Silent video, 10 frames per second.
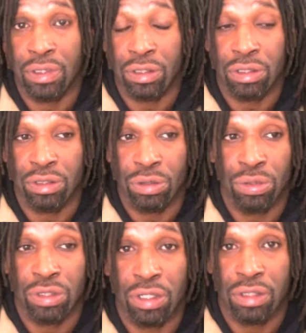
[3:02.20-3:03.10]
thing, because it
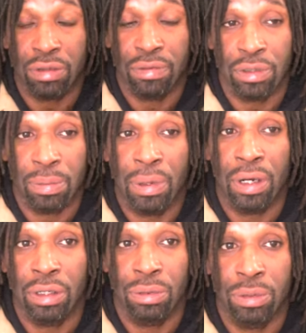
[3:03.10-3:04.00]
always starts off as a
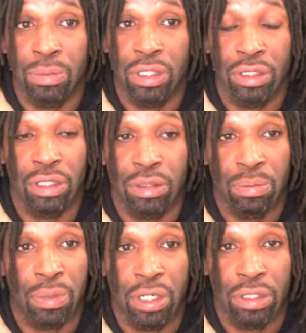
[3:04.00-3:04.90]
party with me and then
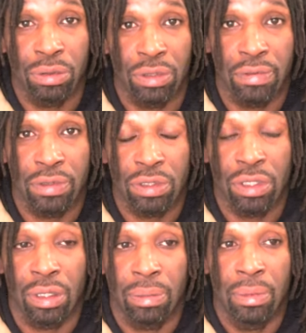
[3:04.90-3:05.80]
the party will never
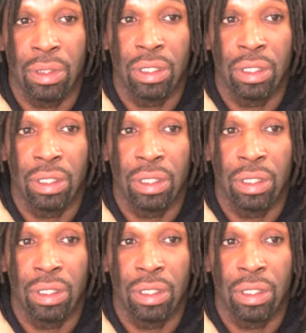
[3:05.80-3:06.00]
stop.